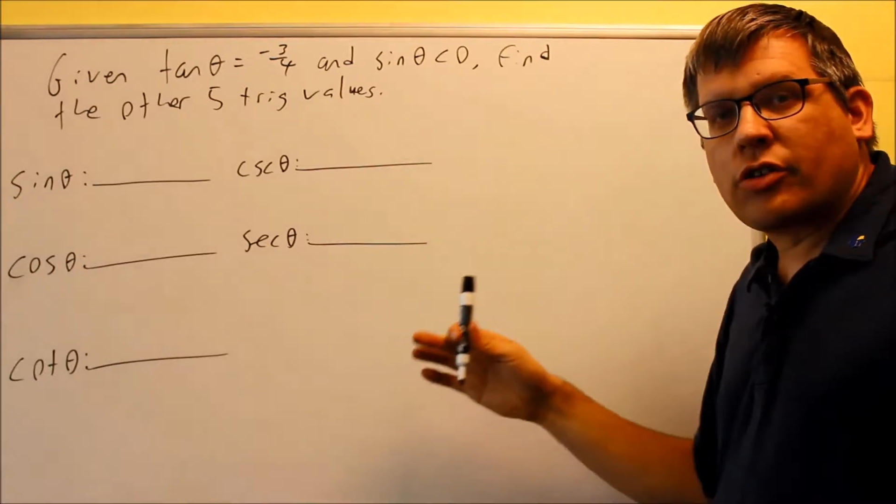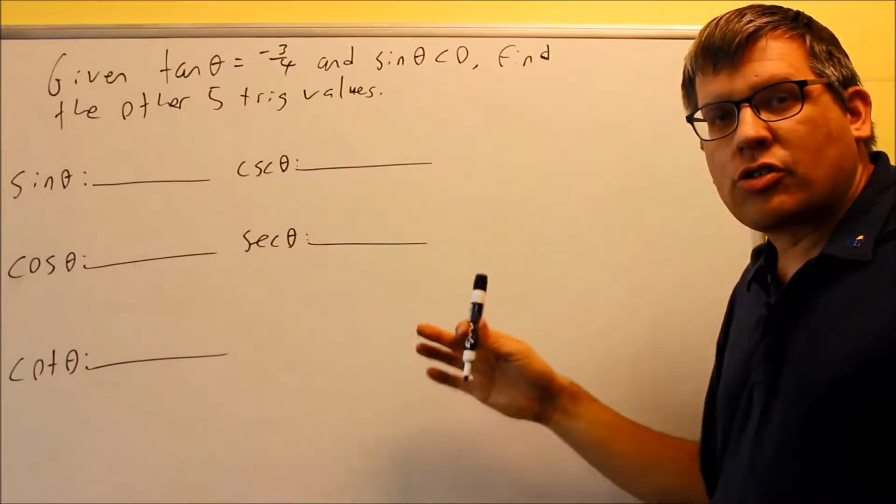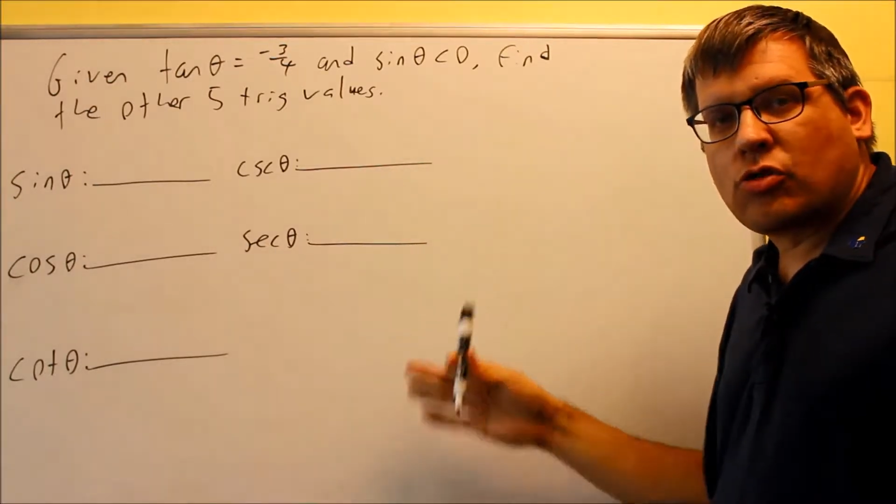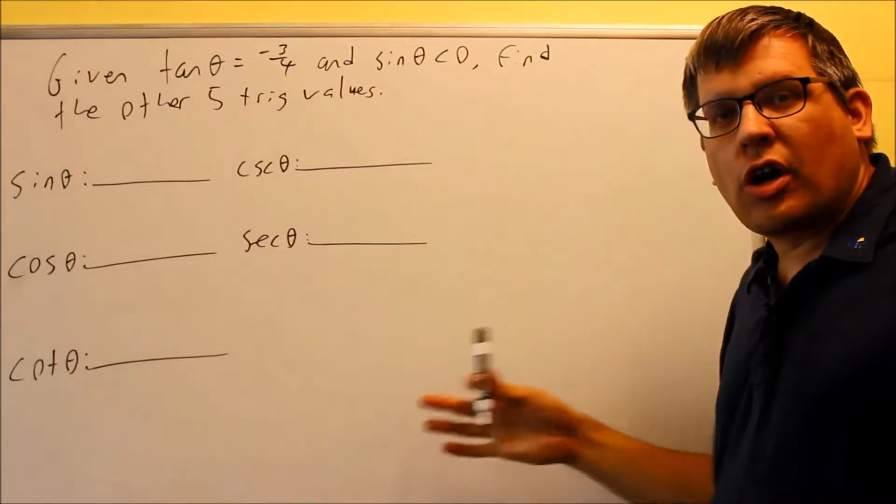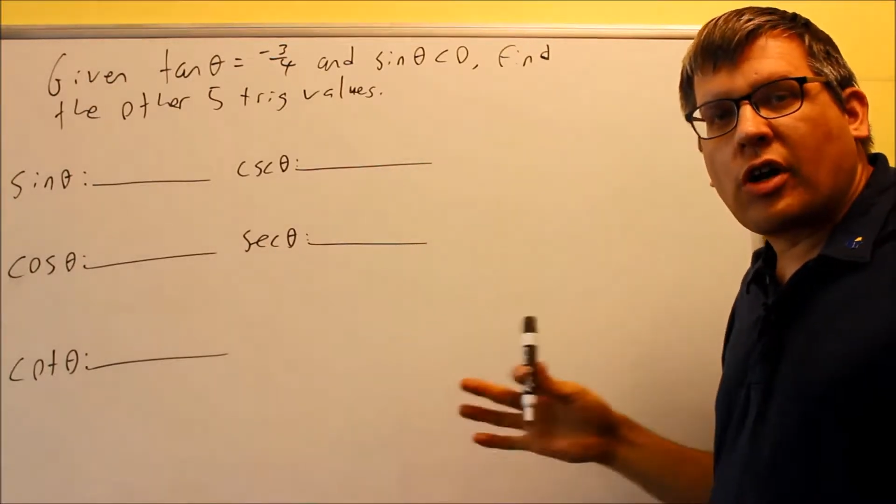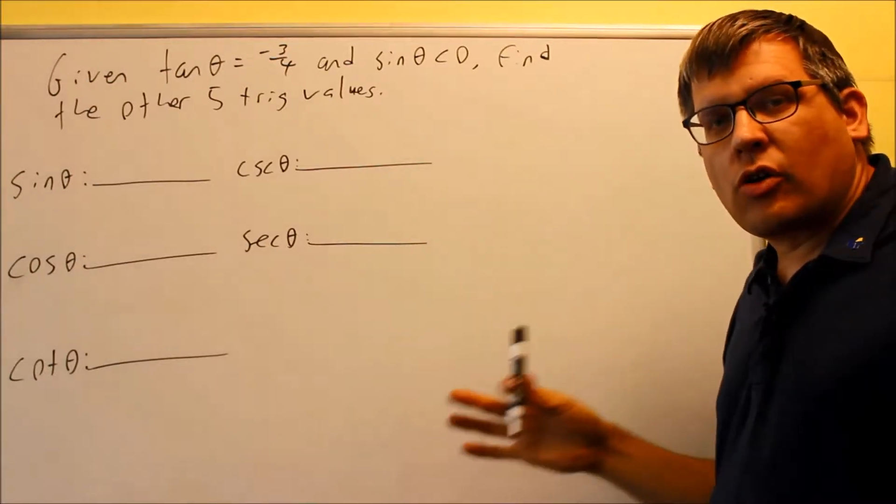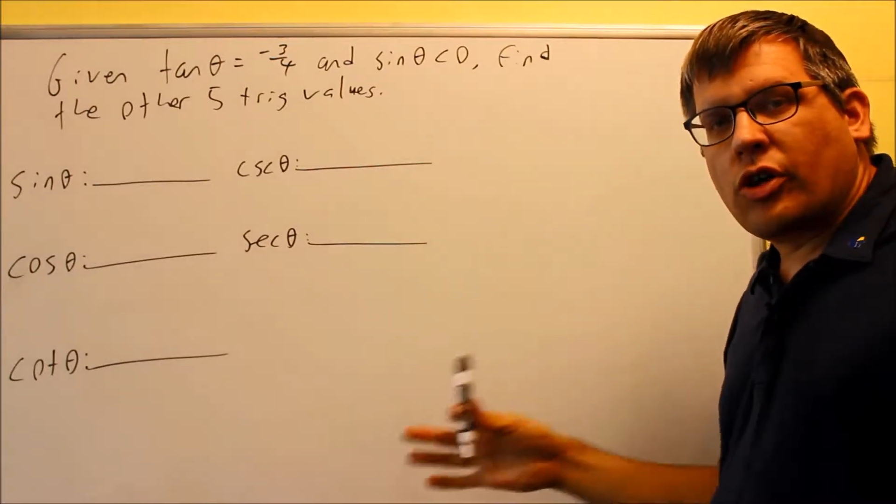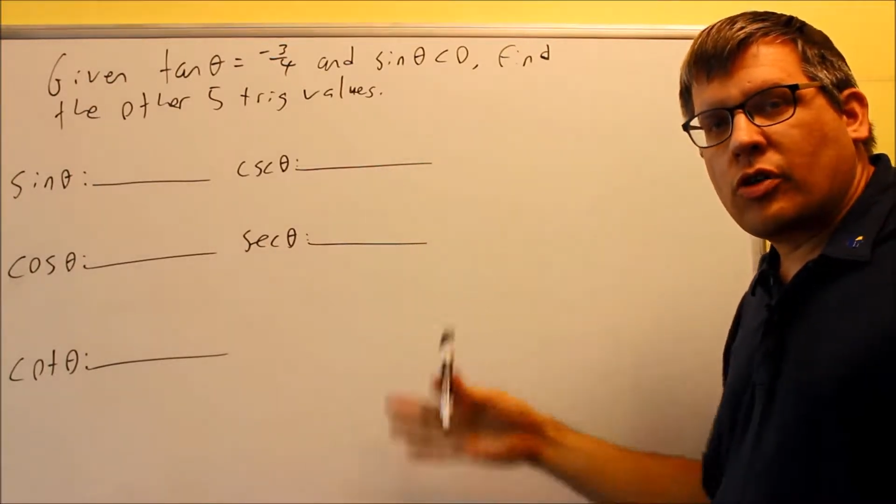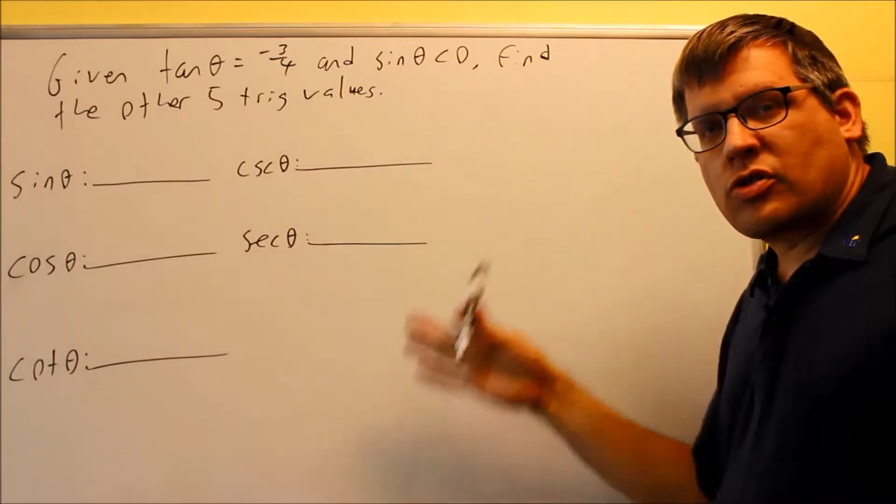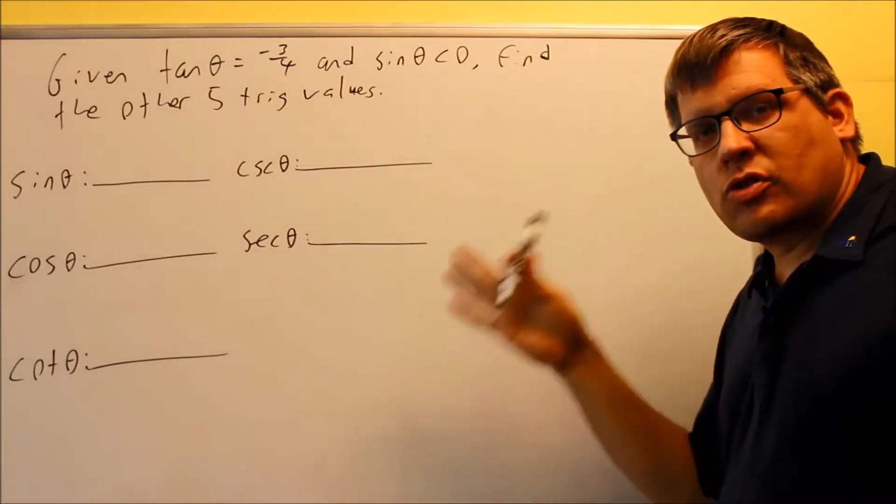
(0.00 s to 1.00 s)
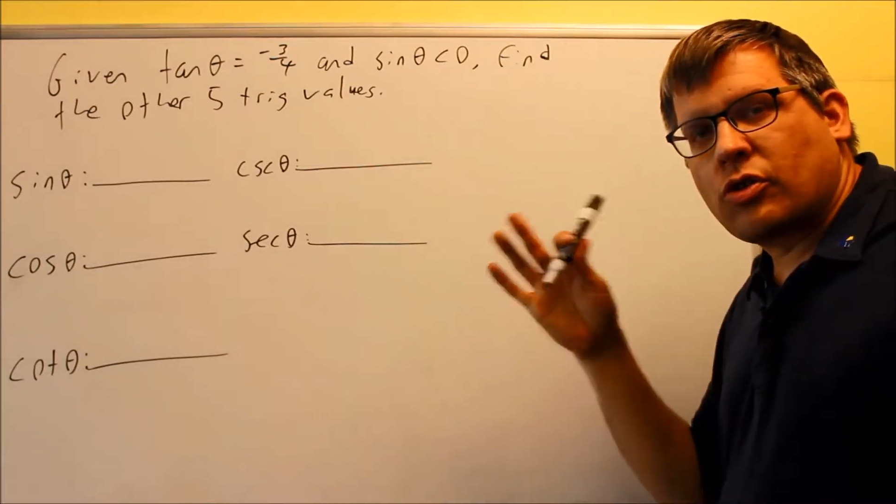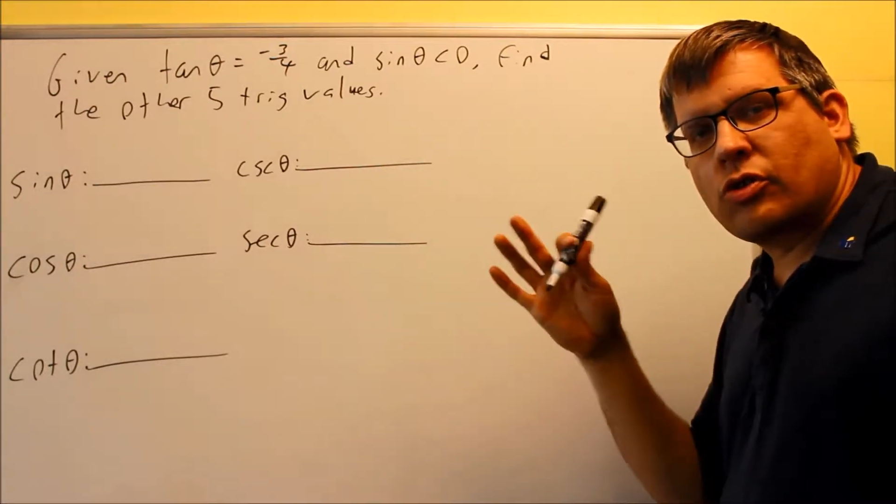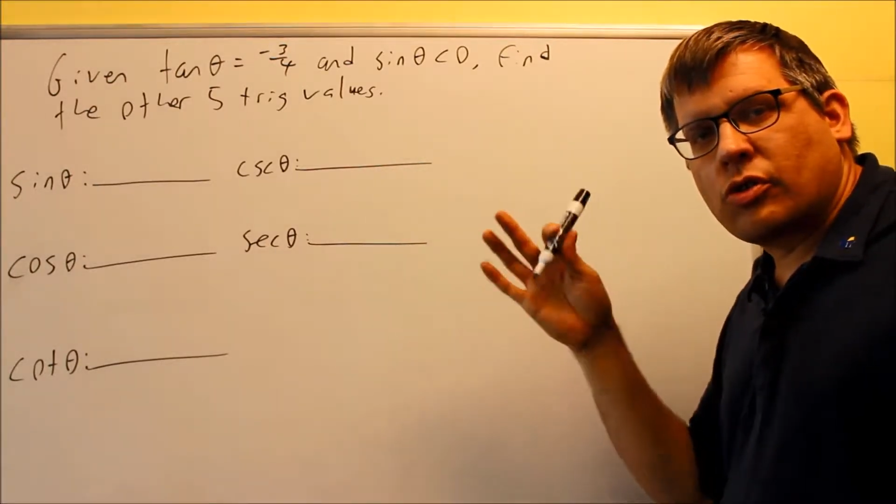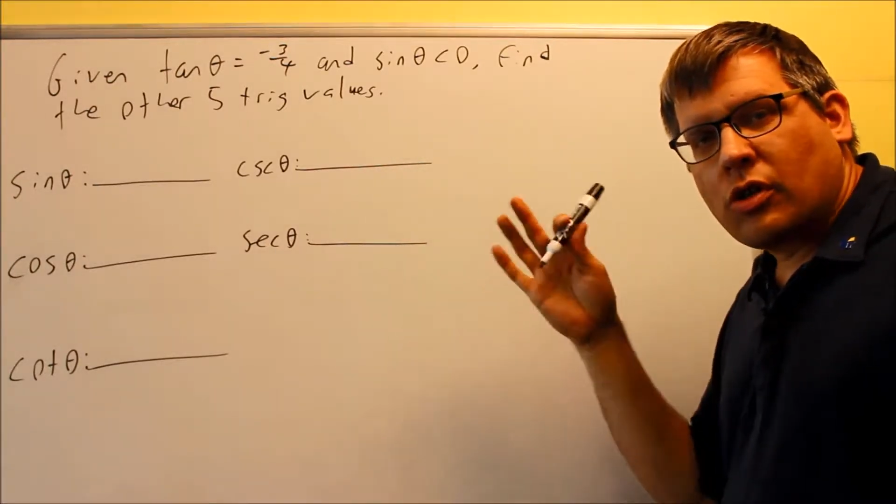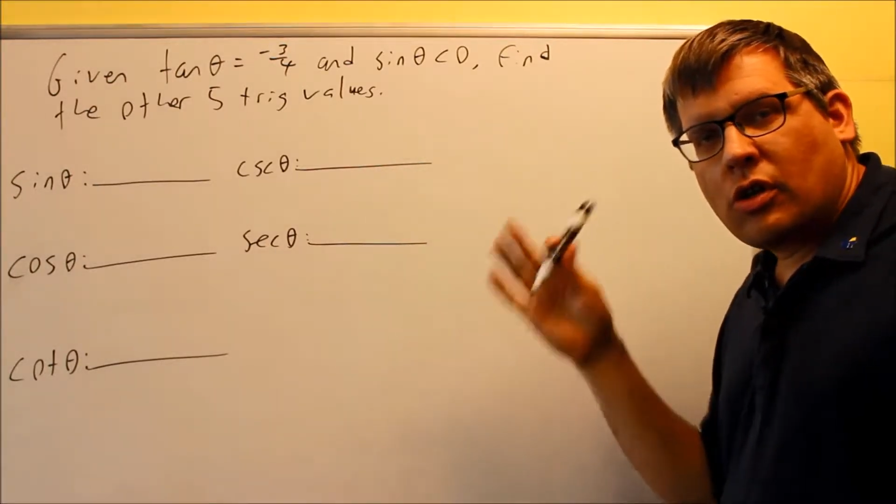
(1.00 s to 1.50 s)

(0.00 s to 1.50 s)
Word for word: the triangle in a certain